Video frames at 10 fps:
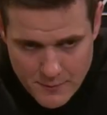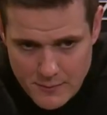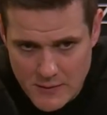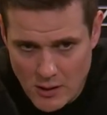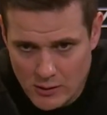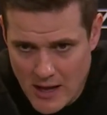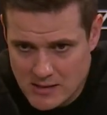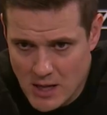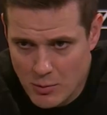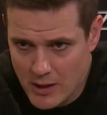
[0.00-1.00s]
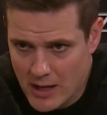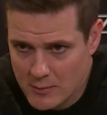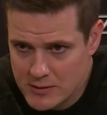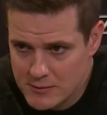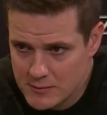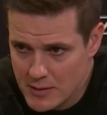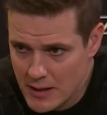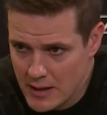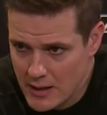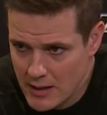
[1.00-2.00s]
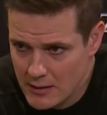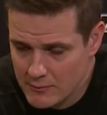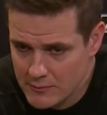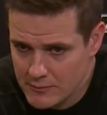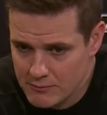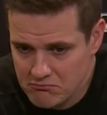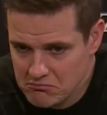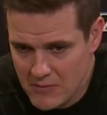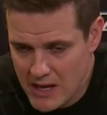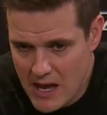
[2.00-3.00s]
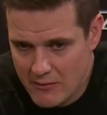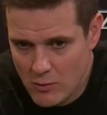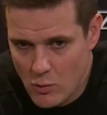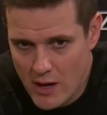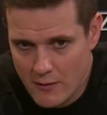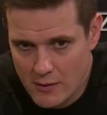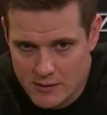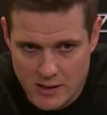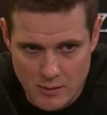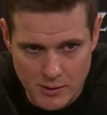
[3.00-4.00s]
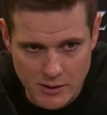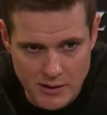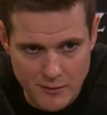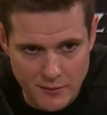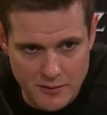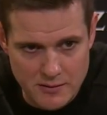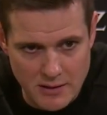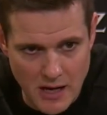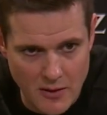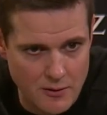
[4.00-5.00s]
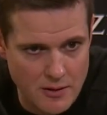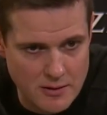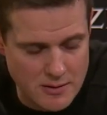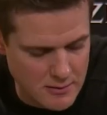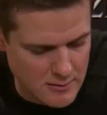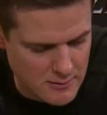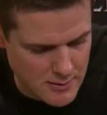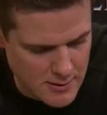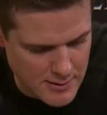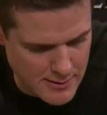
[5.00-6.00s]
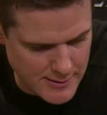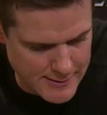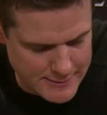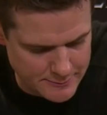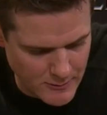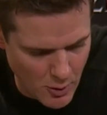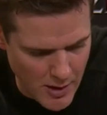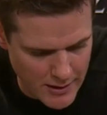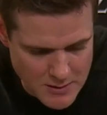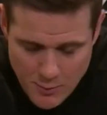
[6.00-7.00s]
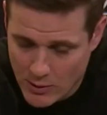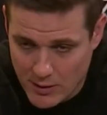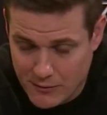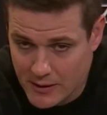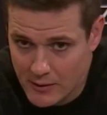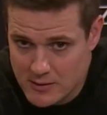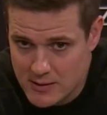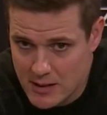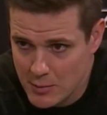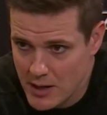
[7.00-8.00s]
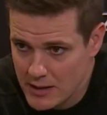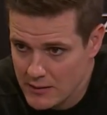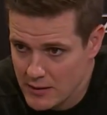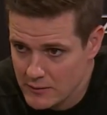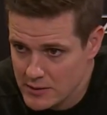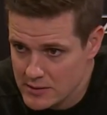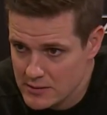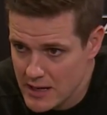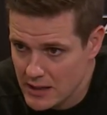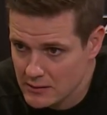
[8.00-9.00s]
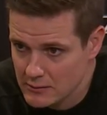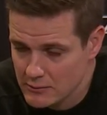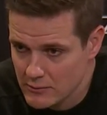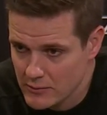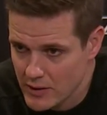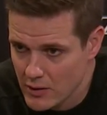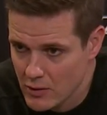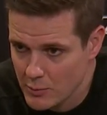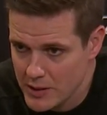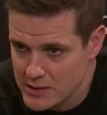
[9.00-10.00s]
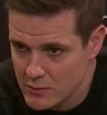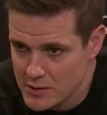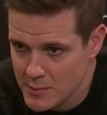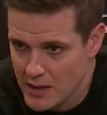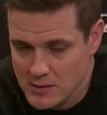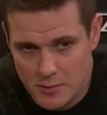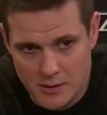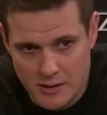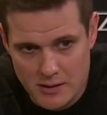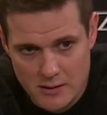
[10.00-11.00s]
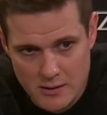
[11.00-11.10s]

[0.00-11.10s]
you know, last couple games, and they haven't wavered in their belief and togetherness, and nobody's pointed fingers at anybody. They've just taken their own piece of responsibility